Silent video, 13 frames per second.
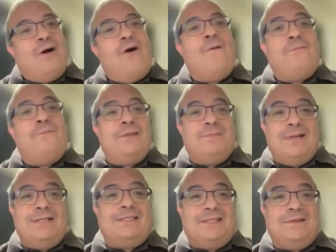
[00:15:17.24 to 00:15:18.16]

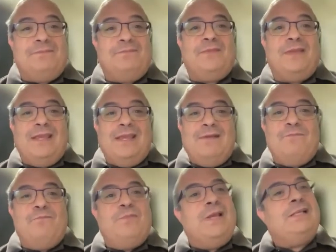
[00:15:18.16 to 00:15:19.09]
Optimism
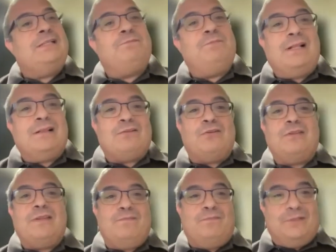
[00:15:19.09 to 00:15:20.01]
is built
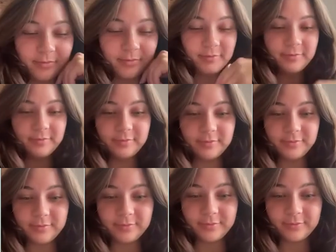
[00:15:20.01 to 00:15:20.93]

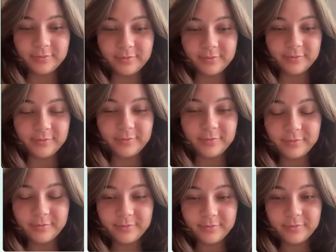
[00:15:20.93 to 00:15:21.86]
on several
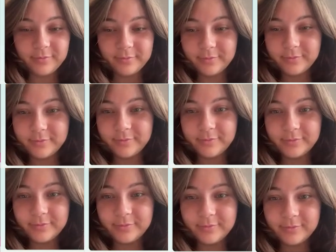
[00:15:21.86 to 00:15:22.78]
principles. One
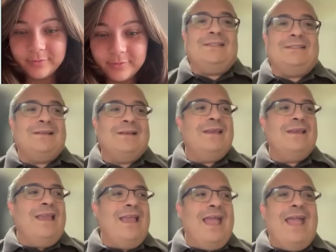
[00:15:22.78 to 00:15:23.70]
of them is
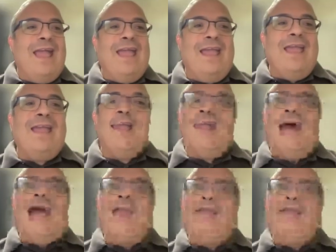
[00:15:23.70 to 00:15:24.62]

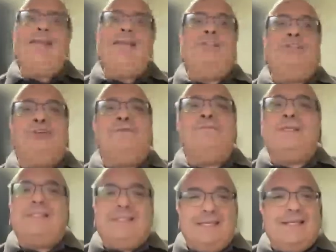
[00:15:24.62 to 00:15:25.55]
IT should be
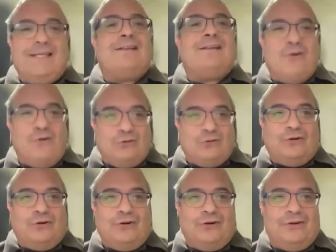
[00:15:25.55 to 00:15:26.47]
seen and not
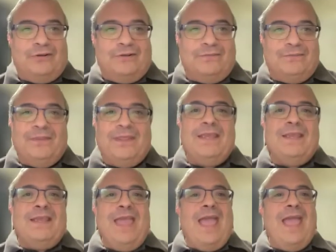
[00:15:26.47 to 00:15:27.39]
heard.
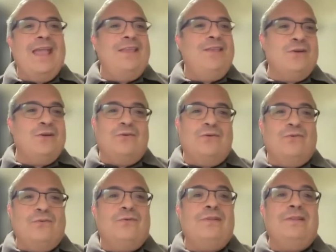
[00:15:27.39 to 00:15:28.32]

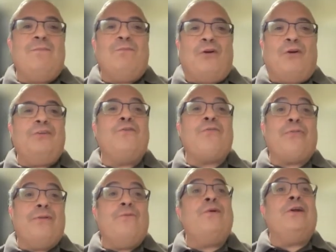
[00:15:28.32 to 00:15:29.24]

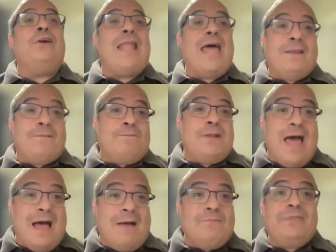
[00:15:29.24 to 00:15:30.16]
We're like
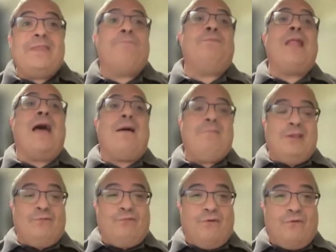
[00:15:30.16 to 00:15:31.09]
the
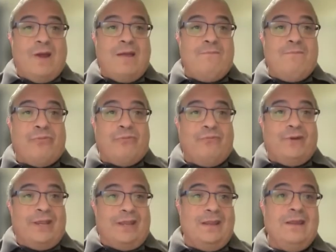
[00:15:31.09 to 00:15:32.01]
plumbing for
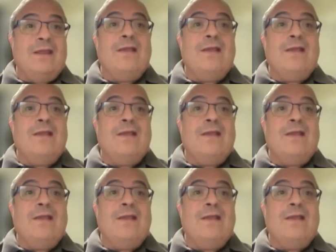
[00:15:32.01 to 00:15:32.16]
Web3.